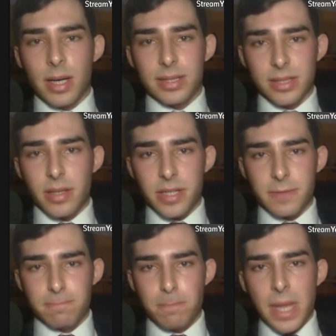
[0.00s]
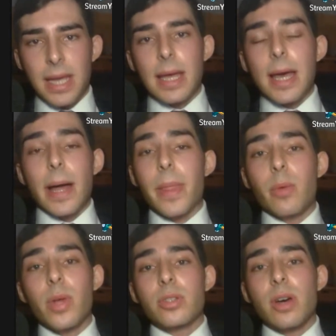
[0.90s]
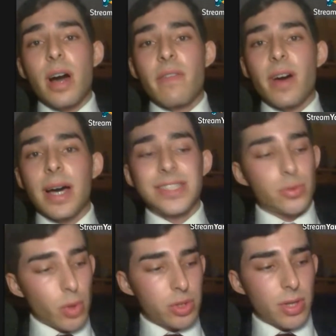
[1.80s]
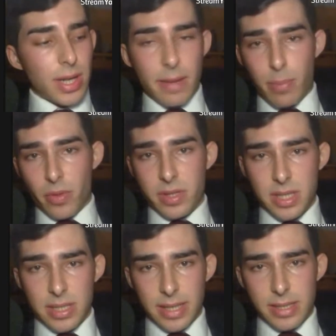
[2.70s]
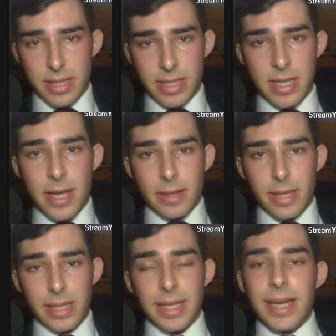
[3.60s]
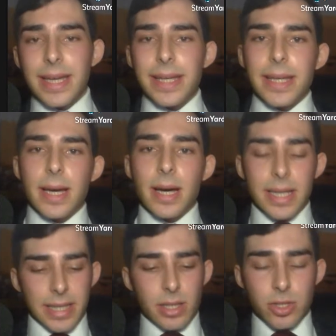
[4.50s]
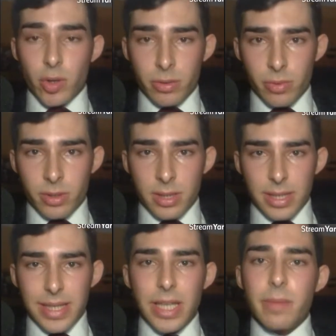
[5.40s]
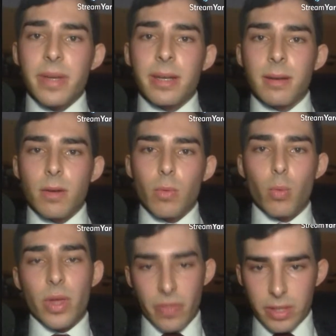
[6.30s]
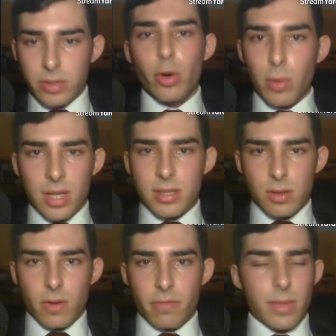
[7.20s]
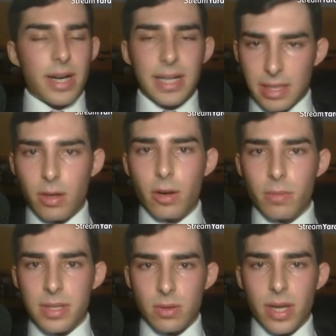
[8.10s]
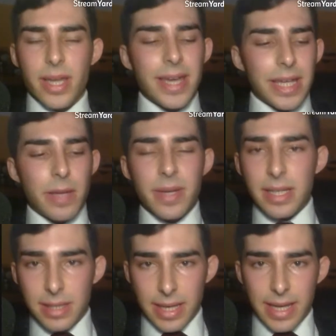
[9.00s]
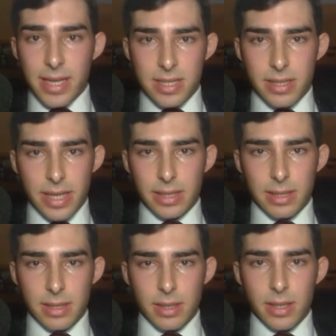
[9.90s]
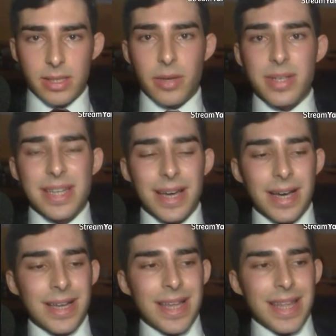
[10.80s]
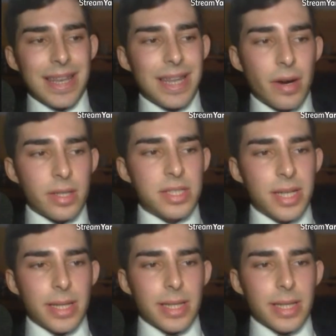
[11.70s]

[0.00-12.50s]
studies. And then we also have a structural hypothesis that says that in the short run, even with the turbulence of market economies, okay, even in the case that there is a large